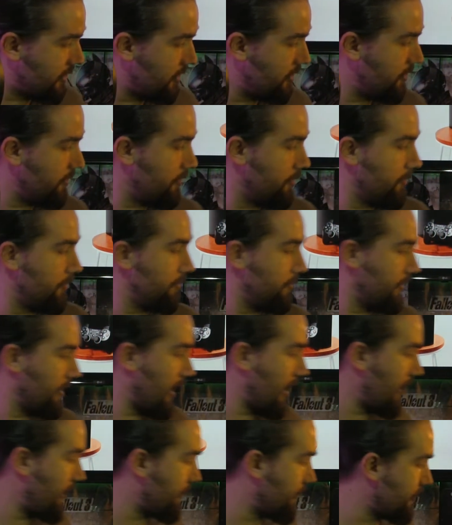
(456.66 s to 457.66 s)
2,
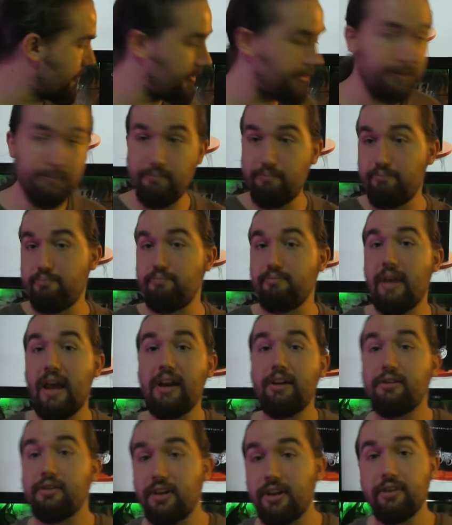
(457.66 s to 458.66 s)
Layer,
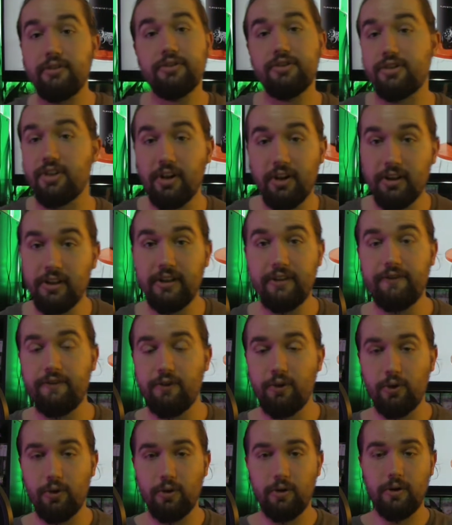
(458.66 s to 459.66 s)
Metal Gear Solid
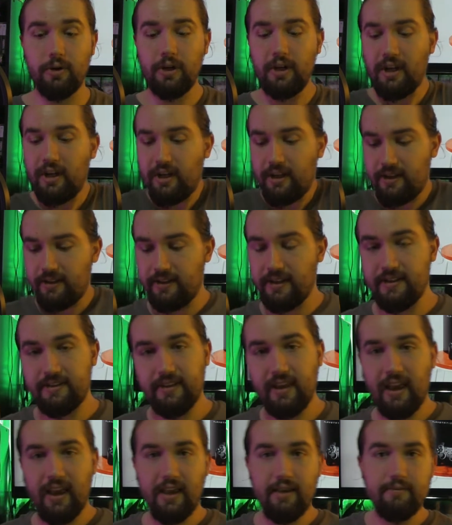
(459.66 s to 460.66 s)
4. These
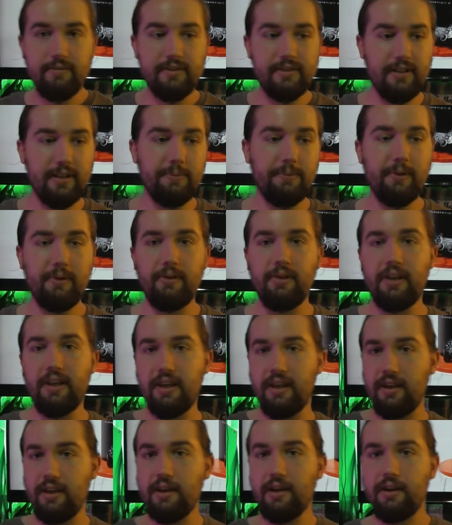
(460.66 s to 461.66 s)
games
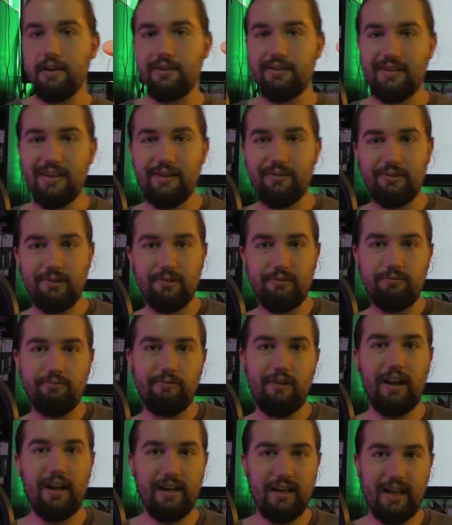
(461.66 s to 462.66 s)
typically never
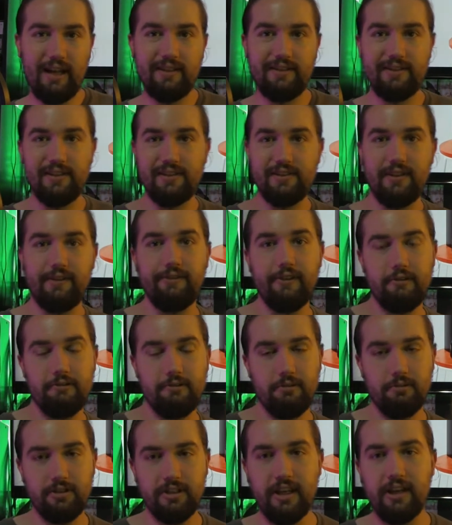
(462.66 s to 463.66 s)
ran at 60 frames
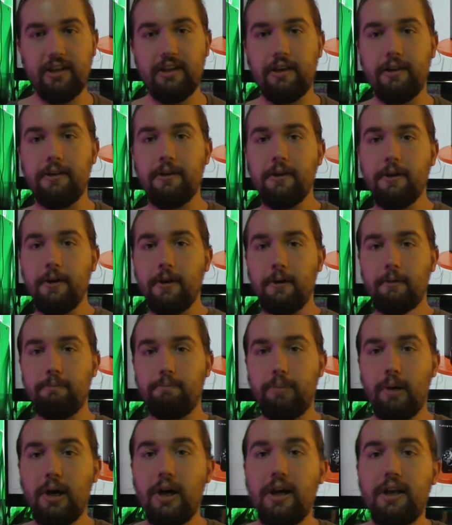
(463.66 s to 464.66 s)
per second,
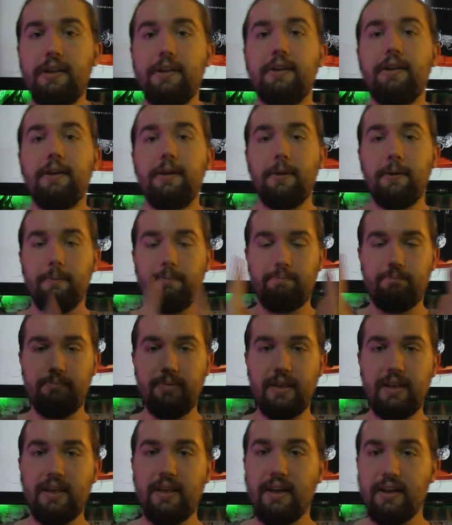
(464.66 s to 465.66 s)
but
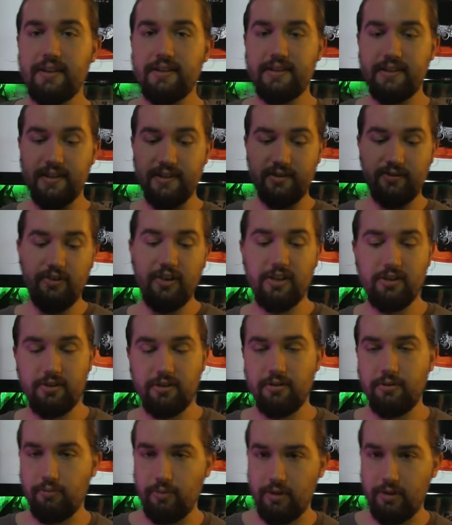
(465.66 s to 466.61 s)
because this feature,